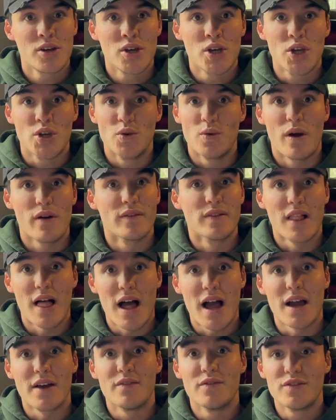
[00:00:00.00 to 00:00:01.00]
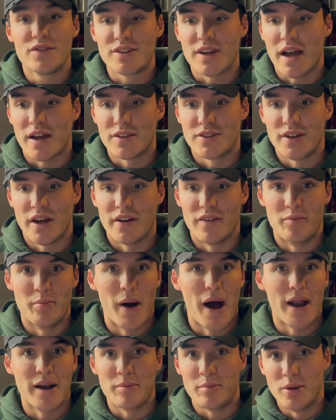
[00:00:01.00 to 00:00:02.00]
You have lives outside of
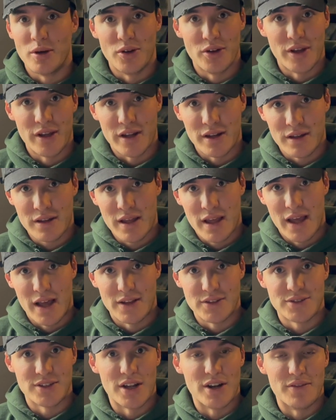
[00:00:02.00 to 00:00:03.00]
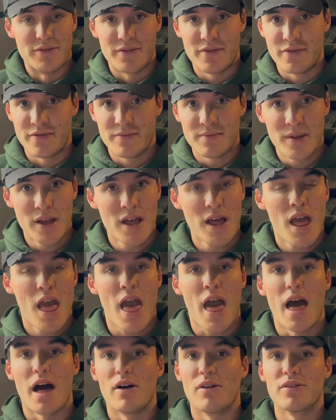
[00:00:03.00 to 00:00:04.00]
bodybuilding, outside of
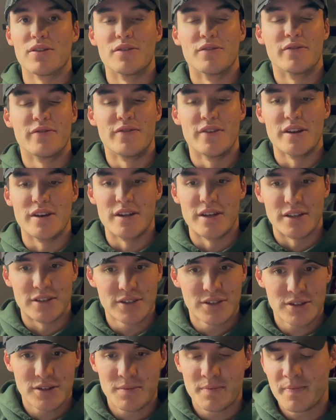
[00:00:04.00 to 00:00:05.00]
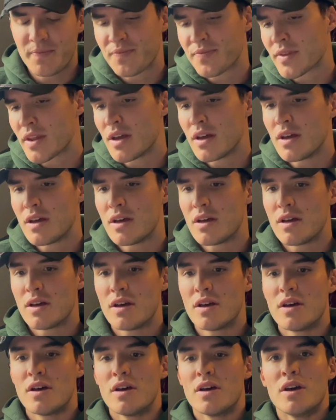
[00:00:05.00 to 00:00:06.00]
health and fitness.
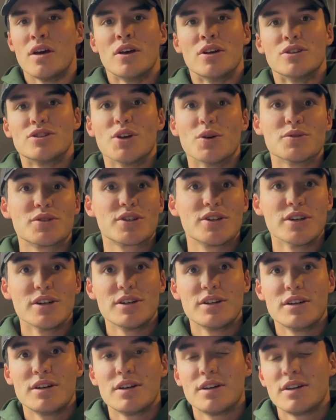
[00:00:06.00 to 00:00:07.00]
So it's good